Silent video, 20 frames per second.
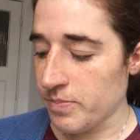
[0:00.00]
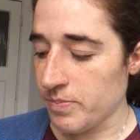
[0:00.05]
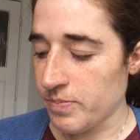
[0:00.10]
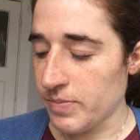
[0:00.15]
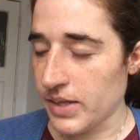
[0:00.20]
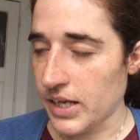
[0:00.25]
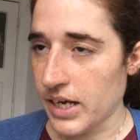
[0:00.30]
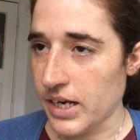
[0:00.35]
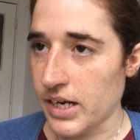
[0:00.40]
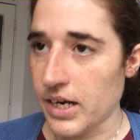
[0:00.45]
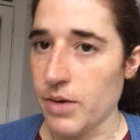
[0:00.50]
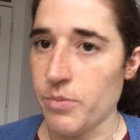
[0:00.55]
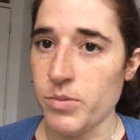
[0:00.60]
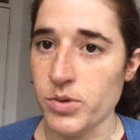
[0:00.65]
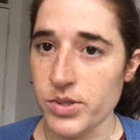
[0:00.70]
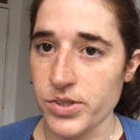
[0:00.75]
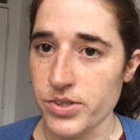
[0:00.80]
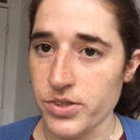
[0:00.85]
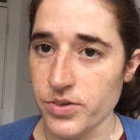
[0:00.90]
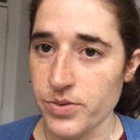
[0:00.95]
Then I'm
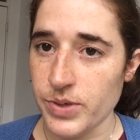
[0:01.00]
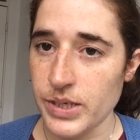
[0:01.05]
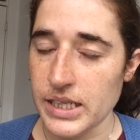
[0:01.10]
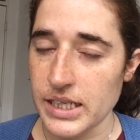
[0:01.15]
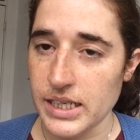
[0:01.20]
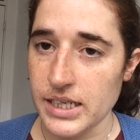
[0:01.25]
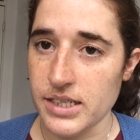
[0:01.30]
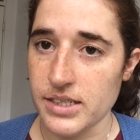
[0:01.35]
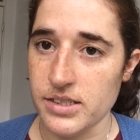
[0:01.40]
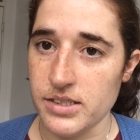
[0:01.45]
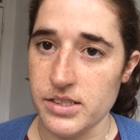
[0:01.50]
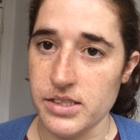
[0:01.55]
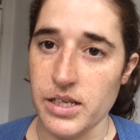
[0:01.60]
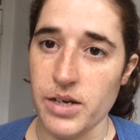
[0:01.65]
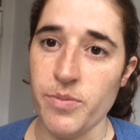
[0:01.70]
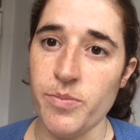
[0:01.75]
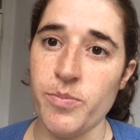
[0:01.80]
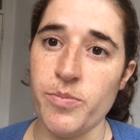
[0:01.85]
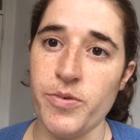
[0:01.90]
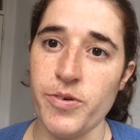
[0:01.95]
also reading
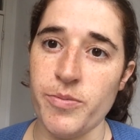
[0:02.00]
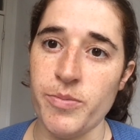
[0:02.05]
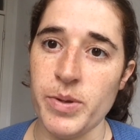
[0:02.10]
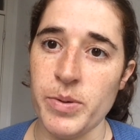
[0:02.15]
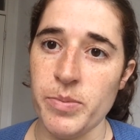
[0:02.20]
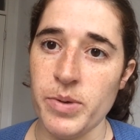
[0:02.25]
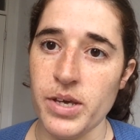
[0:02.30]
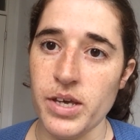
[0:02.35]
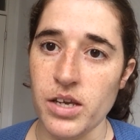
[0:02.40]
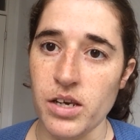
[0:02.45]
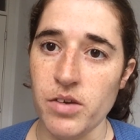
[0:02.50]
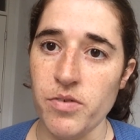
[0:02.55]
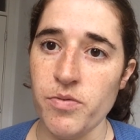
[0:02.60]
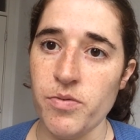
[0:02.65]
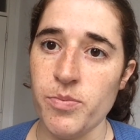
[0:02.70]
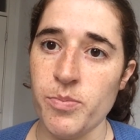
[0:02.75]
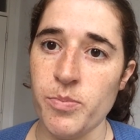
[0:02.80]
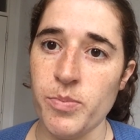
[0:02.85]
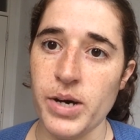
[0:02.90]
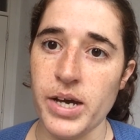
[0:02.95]
Stuff from the
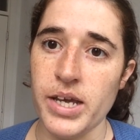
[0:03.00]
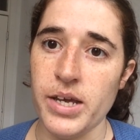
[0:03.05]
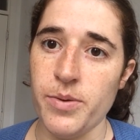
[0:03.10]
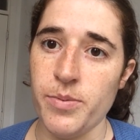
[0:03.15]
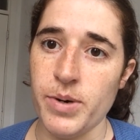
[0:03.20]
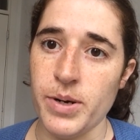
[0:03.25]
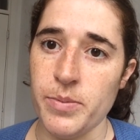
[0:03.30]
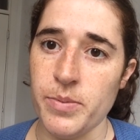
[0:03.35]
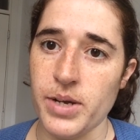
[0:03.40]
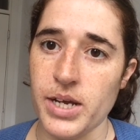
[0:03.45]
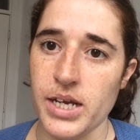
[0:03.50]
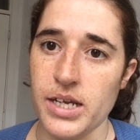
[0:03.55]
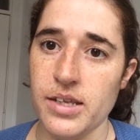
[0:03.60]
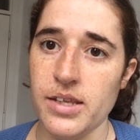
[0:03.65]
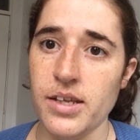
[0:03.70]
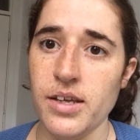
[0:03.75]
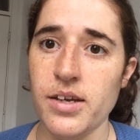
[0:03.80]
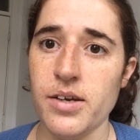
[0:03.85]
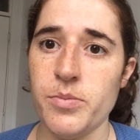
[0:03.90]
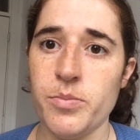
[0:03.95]
Beginning by Ibram X.
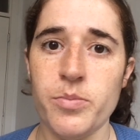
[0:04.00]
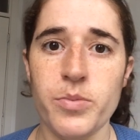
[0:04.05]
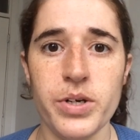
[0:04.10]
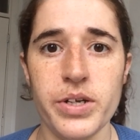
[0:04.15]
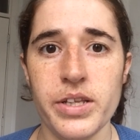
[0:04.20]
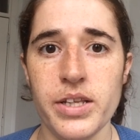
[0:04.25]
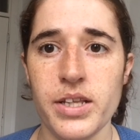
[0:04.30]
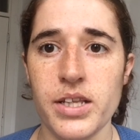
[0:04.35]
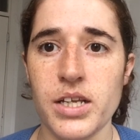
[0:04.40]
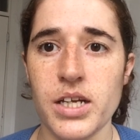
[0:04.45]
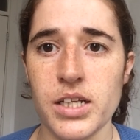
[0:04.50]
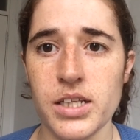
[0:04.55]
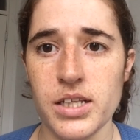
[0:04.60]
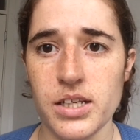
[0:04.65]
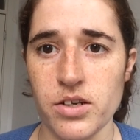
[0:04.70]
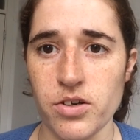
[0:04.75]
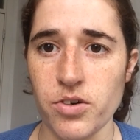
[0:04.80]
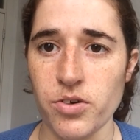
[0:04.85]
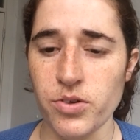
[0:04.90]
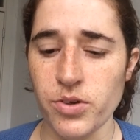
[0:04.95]
Kendi. I'm reading that
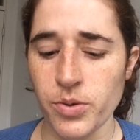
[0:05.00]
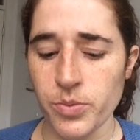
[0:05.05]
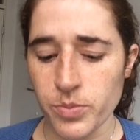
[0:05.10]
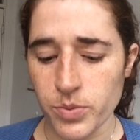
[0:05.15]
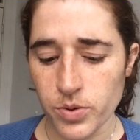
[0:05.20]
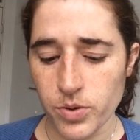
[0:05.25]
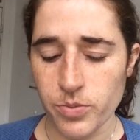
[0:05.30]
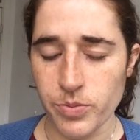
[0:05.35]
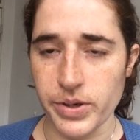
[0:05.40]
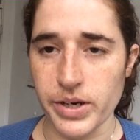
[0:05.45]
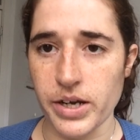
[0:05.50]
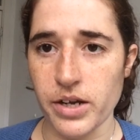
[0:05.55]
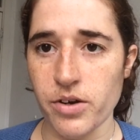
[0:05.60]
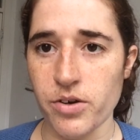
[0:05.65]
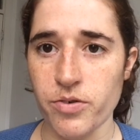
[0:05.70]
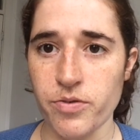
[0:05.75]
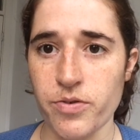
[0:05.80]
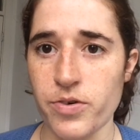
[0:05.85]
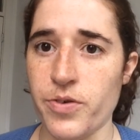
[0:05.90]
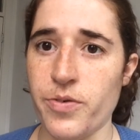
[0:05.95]
in audiobook when I
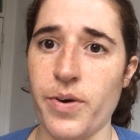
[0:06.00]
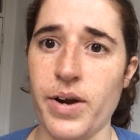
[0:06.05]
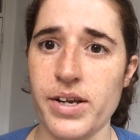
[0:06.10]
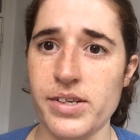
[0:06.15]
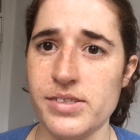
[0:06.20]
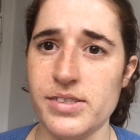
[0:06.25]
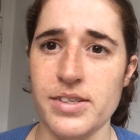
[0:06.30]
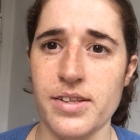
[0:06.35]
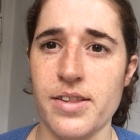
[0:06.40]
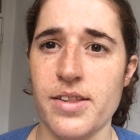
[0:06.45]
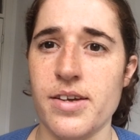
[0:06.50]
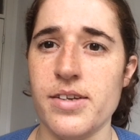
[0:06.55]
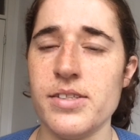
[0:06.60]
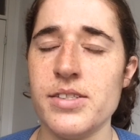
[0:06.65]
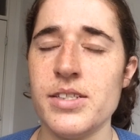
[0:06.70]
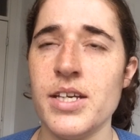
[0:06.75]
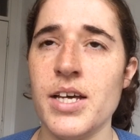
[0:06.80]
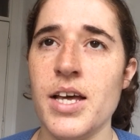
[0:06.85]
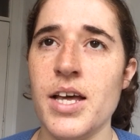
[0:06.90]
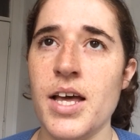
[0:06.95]
go for rants and
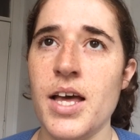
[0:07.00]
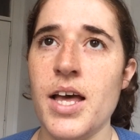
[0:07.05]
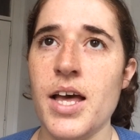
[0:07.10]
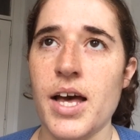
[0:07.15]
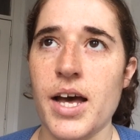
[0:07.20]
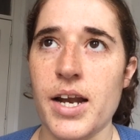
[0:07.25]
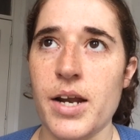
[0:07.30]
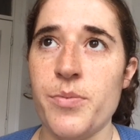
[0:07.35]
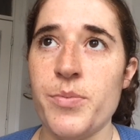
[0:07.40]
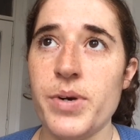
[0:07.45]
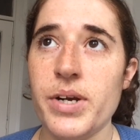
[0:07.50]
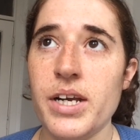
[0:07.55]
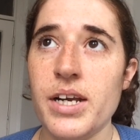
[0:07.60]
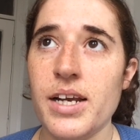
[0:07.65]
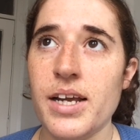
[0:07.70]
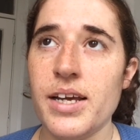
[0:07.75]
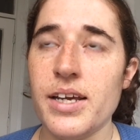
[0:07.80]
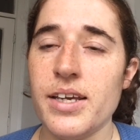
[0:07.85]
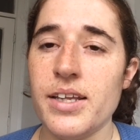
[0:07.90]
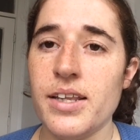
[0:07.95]
things, and I'm really
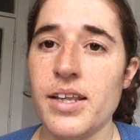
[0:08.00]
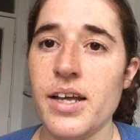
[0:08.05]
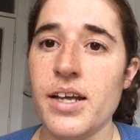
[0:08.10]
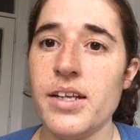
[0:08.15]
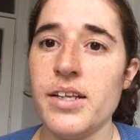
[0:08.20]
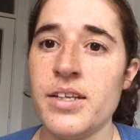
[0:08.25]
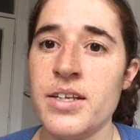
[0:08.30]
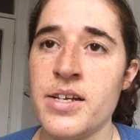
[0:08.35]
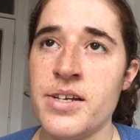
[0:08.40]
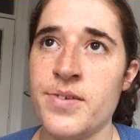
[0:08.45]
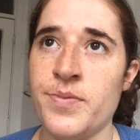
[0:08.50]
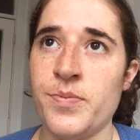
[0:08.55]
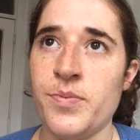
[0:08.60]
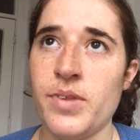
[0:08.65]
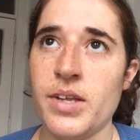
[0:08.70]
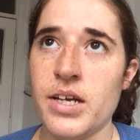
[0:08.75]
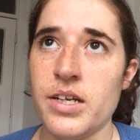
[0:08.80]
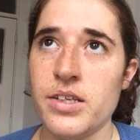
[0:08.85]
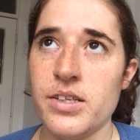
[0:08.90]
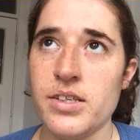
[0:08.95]
liking that.
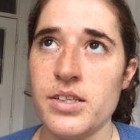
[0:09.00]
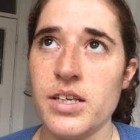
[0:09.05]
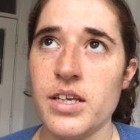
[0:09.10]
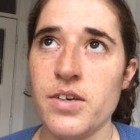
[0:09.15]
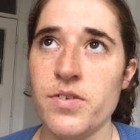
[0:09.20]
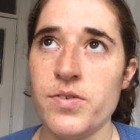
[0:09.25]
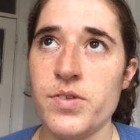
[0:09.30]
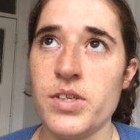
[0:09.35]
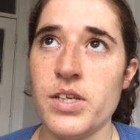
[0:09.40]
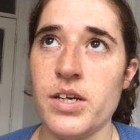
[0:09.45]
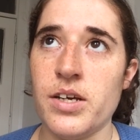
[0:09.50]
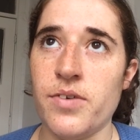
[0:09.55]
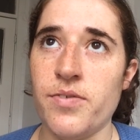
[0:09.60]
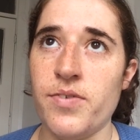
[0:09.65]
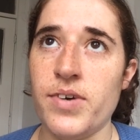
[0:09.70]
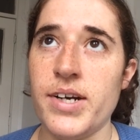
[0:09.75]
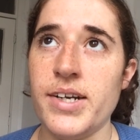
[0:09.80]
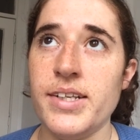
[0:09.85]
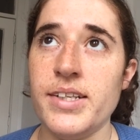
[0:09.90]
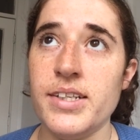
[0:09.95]
That gives a
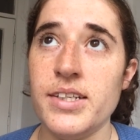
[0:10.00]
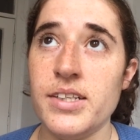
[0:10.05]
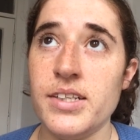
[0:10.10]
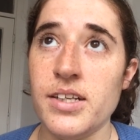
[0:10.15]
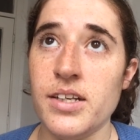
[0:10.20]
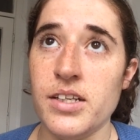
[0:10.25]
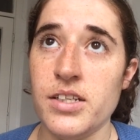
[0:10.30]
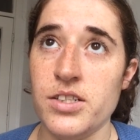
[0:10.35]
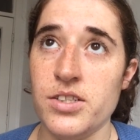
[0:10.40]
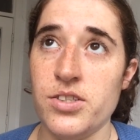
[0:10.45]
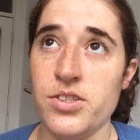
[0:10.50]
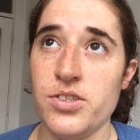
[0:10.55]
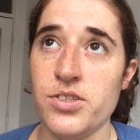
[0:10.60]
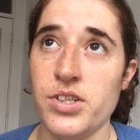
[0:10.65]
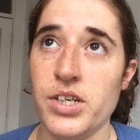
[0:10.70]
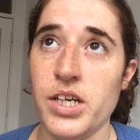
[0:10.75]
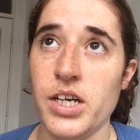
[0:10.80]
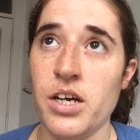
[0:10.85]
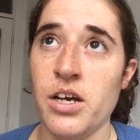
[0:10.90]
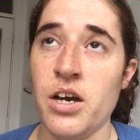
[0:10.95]
very detailed
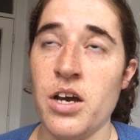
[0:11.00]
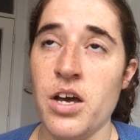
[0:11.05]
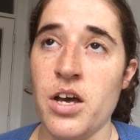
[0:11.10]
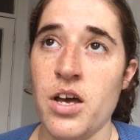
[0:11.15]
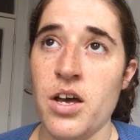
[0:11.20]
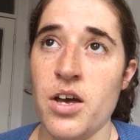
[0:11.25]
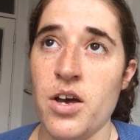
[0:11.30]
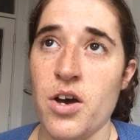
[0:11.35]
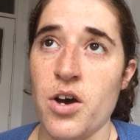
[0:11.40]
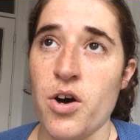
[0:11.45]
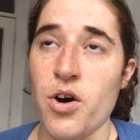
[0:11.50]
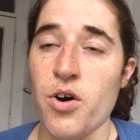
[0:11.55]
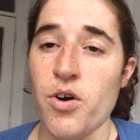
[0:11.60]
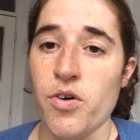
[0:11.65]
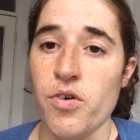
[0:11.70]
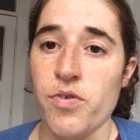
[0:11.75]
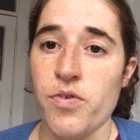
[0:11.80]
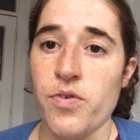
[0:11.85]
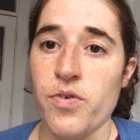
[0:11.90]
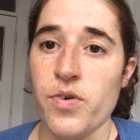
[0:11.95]
history
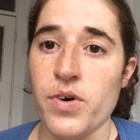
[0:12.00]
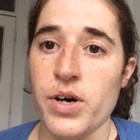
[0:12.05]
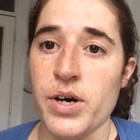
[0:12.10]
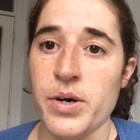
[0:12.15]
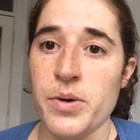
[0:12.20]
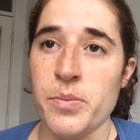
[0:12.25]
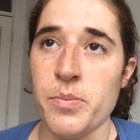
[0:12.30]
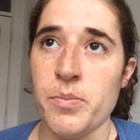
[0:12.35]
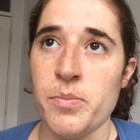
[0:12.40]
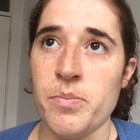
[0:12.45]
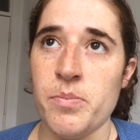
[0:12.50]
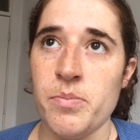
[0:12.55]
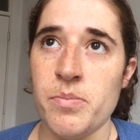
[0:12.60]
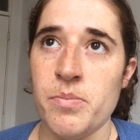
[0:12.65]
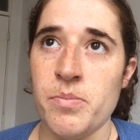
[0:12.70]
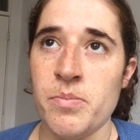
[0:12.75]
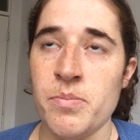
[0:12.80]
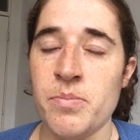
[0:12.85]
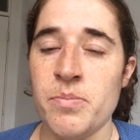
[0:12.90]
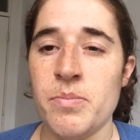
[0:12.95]
of
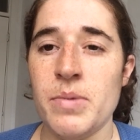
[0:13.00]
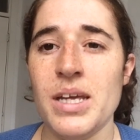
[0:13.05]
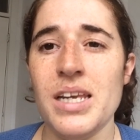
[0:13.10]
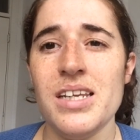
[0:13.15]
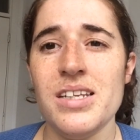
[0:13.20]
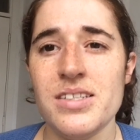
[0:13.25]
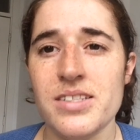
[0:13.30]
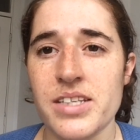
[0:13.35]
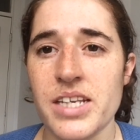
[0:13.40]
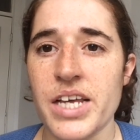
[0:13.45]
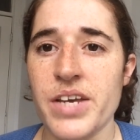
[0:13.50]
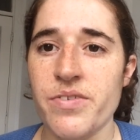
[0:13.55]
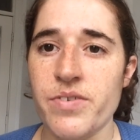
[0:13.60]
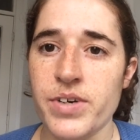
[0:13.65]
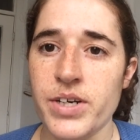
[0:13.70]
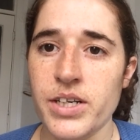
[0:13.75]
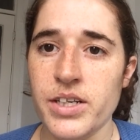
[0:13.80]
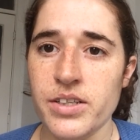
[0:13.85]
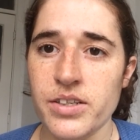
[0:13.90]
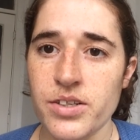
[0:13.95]
mainly
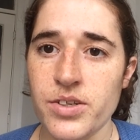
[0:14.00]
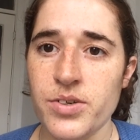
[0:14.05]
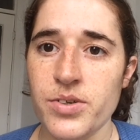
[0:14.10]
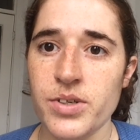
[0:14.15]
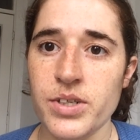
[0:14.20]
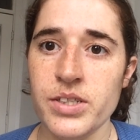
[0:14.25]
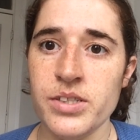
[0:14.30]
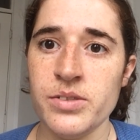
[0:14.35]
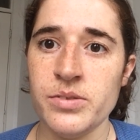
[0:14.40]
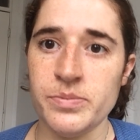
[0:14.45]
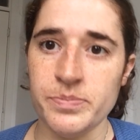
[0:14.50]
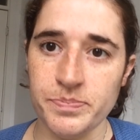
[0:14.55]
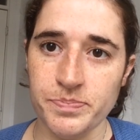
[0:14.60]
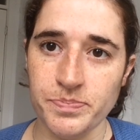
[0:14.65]
slavery in the US,